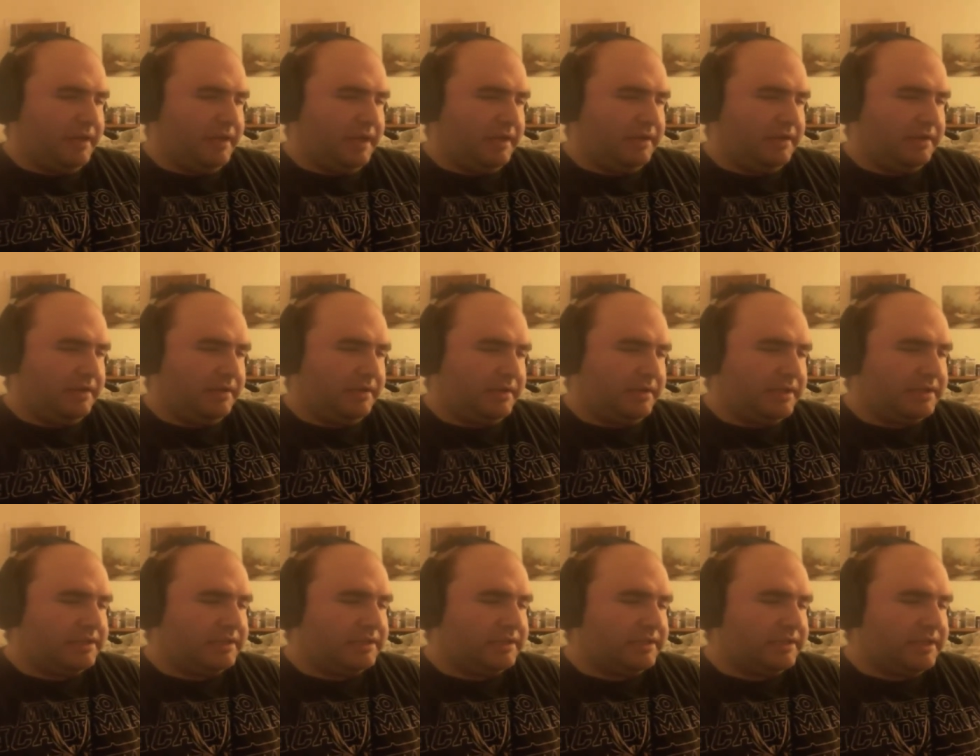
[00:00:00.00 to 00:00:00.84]
Like,
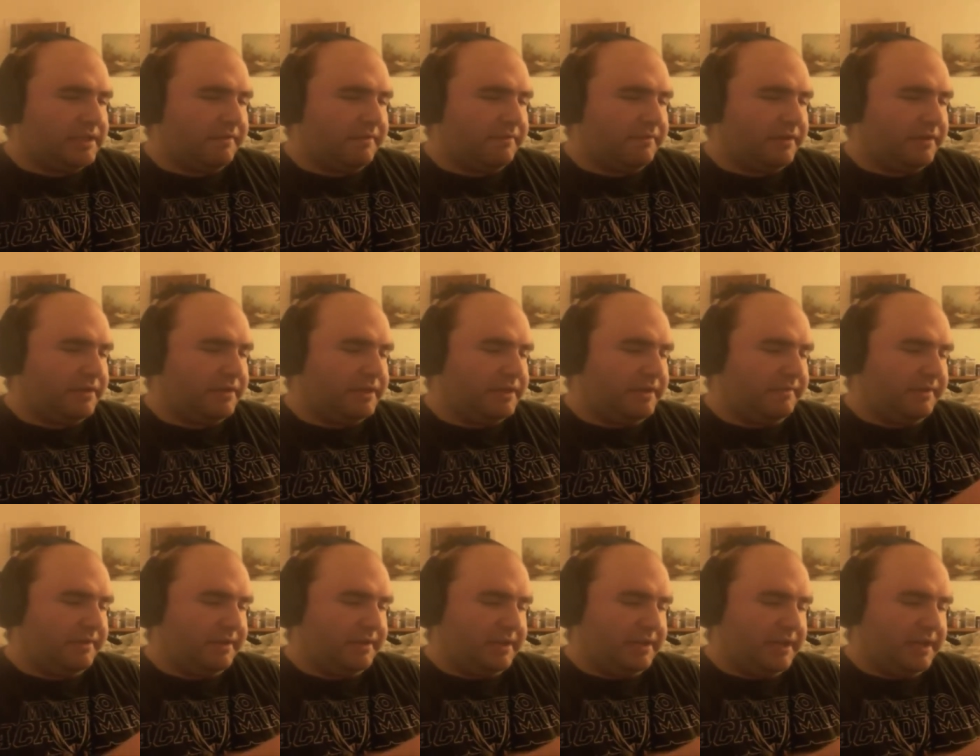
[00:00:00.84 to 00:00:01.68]
this is definitely
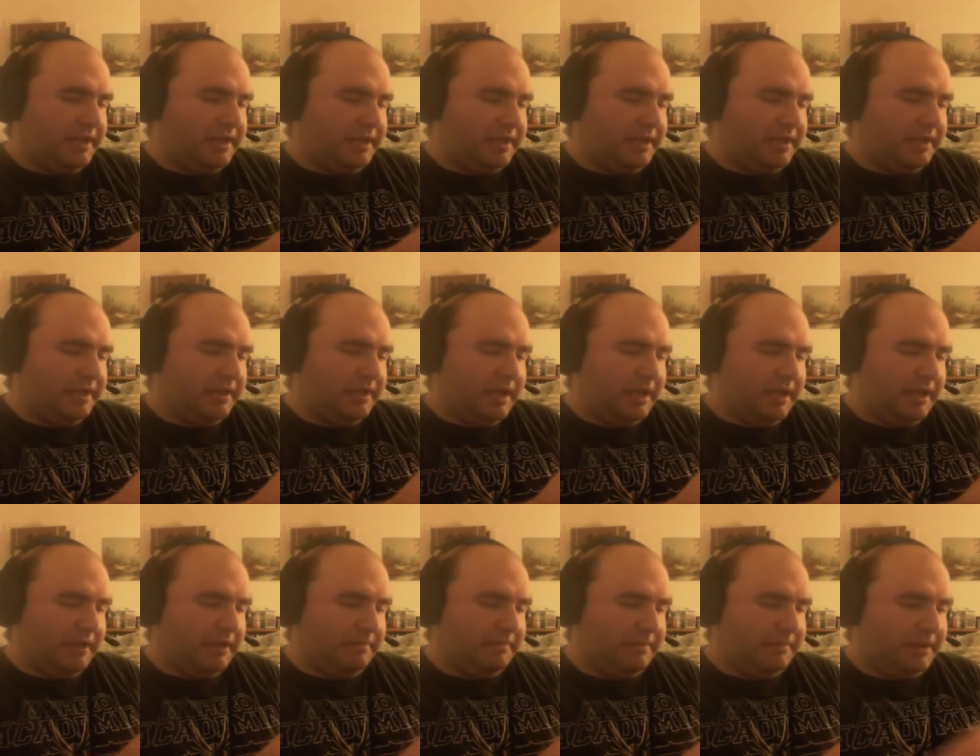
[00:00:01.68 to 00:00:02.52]
a DVD, not a
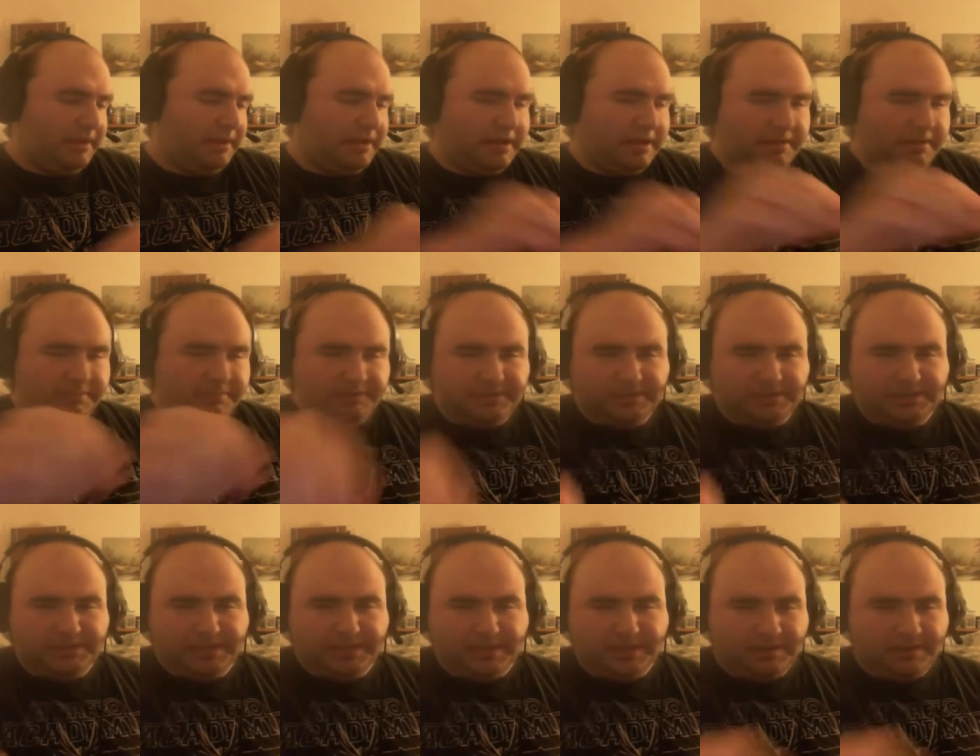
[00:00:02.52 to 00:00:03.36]
game. I can
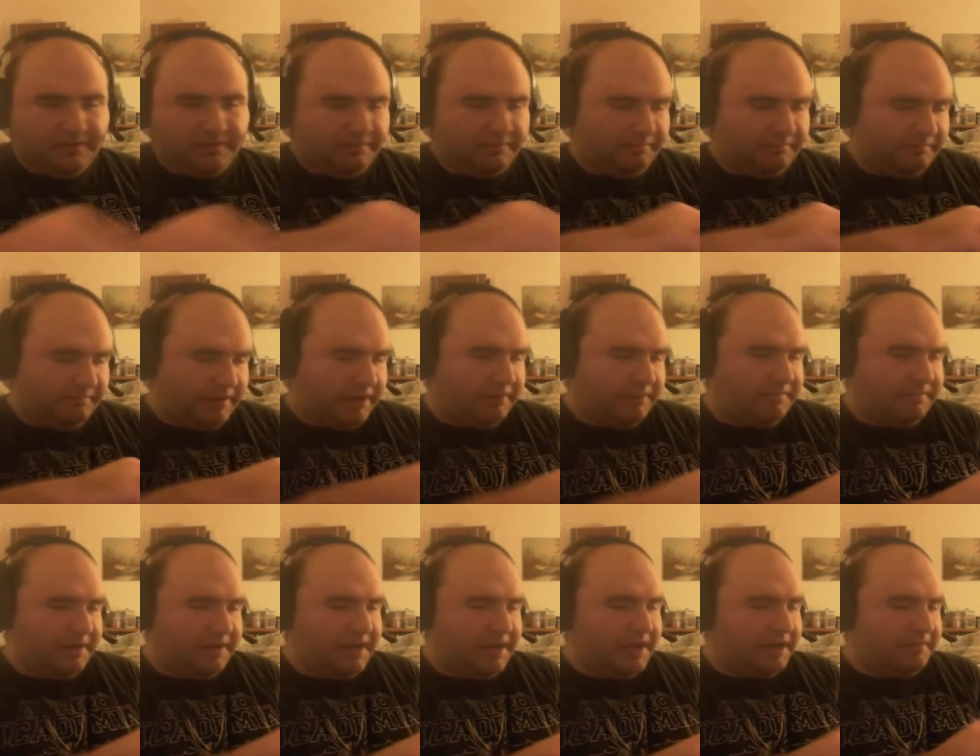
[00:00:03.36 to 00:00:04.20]
obviously tell.
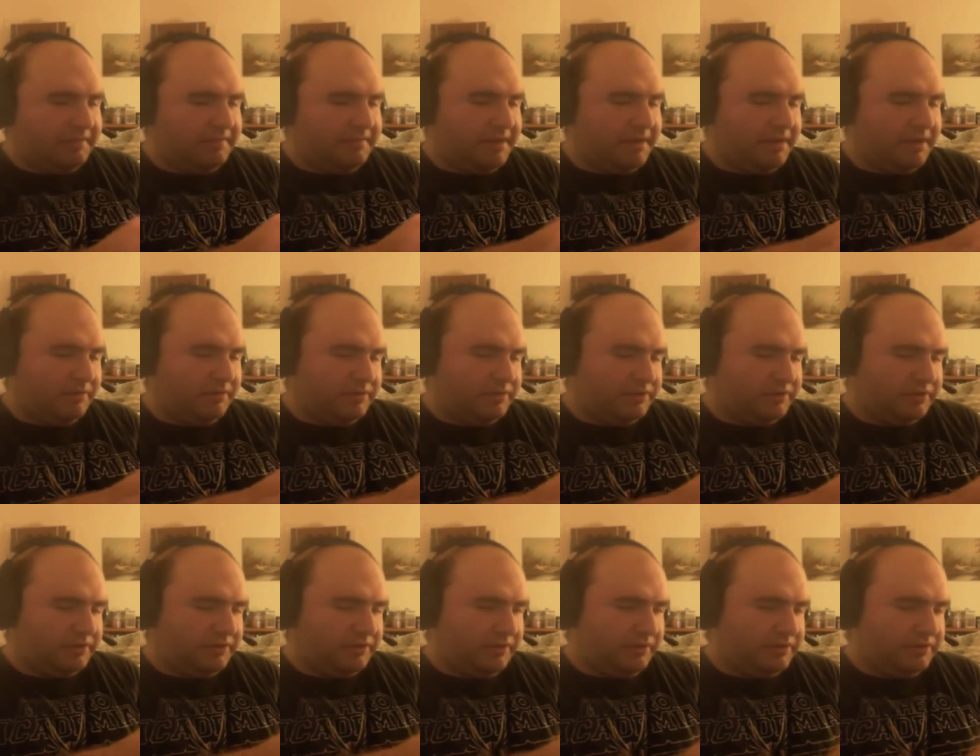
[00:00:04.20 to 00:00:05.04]
Whether it be anime
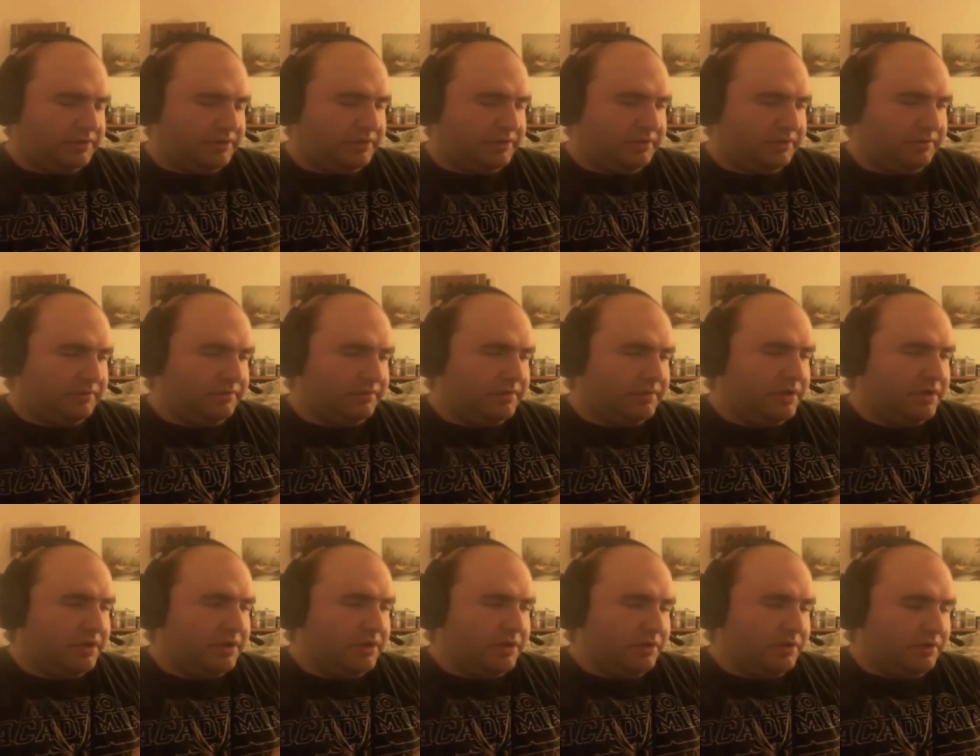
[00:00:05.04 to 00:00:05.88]
or just a
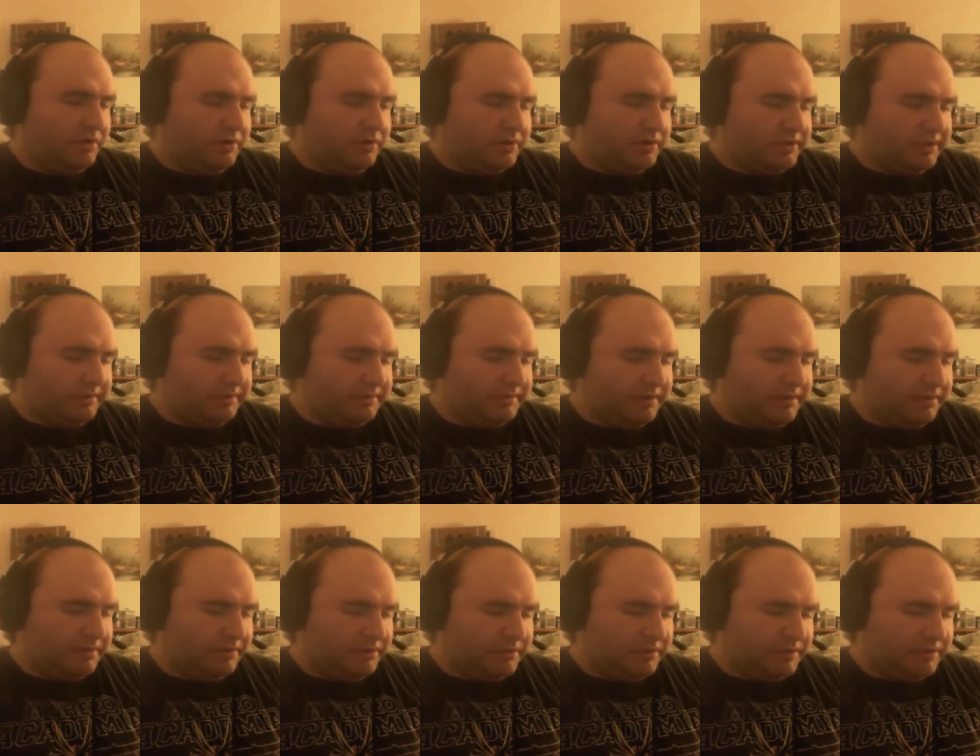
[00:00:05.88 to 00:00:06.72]
cartoon or
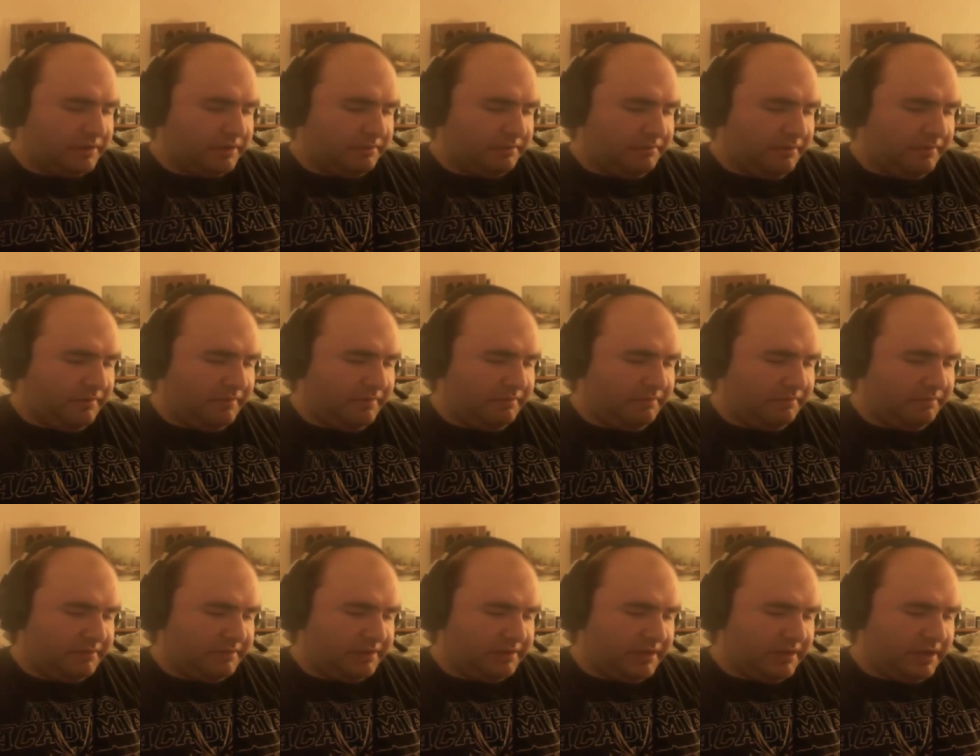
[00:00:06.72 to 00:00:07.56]
something, or just like a
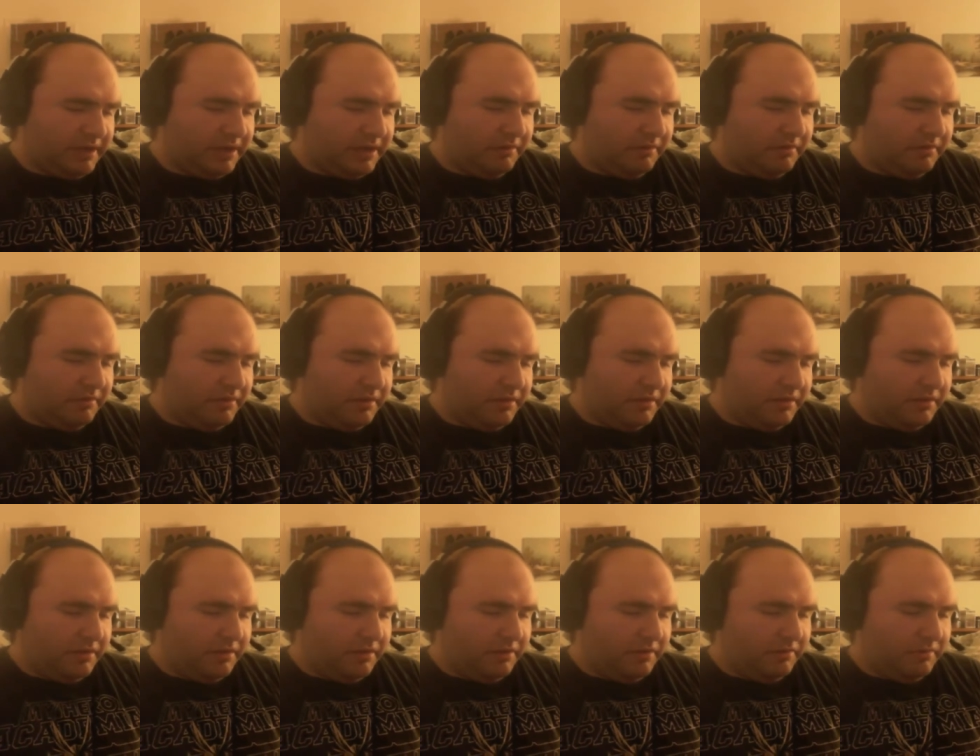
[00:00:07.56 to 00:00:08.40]
movie. But we'll see. Oh,
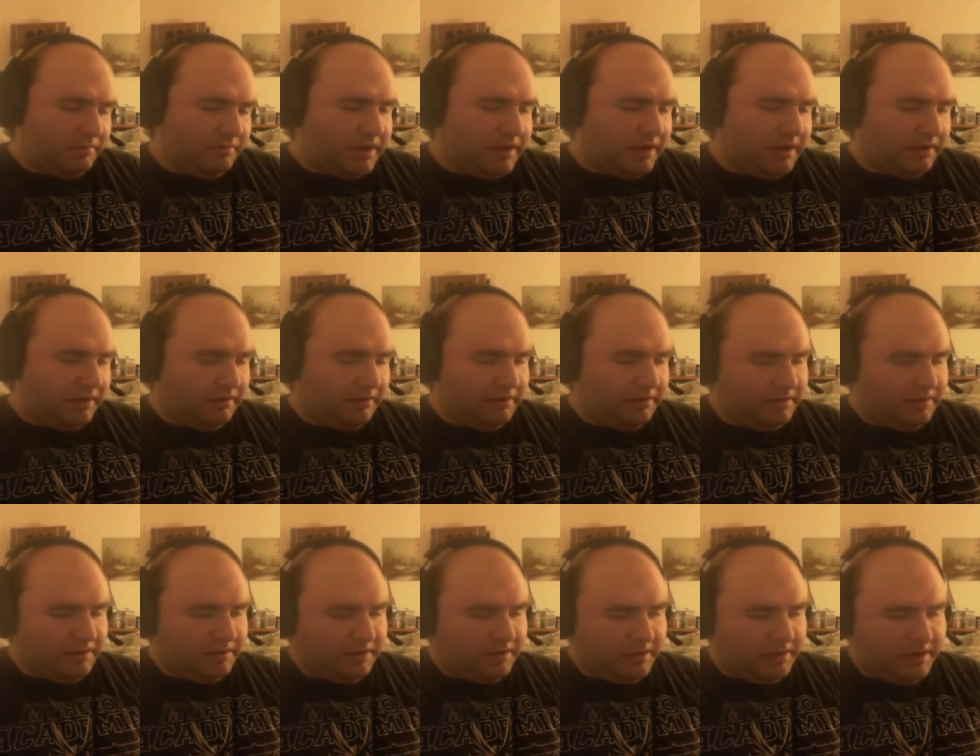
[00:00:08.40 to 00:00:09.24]

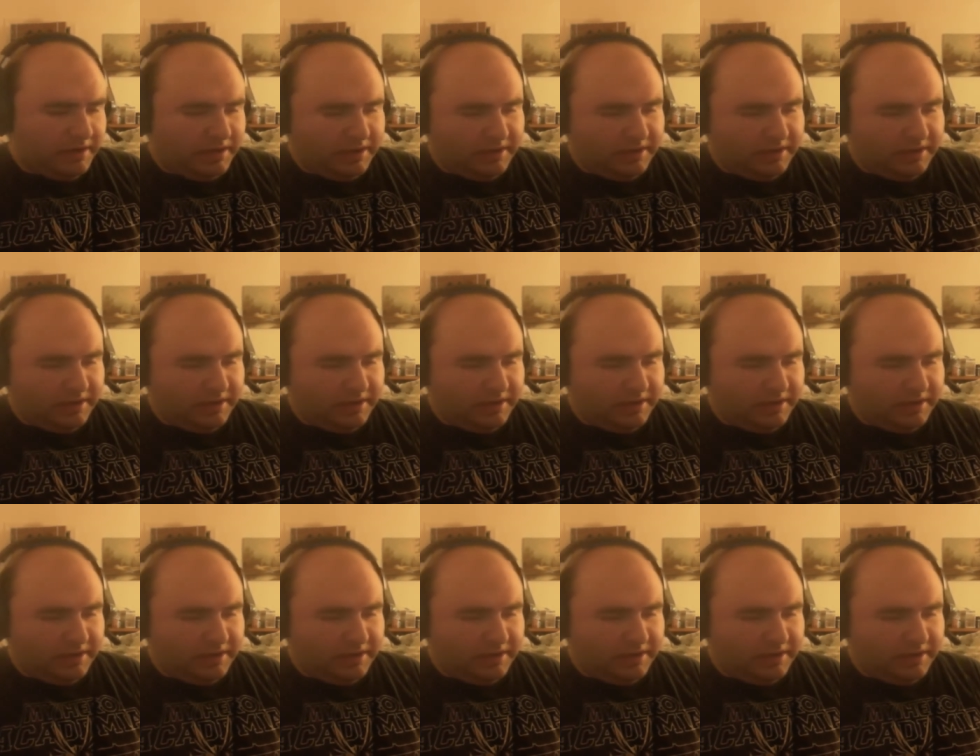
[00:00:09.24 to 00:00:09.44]
well.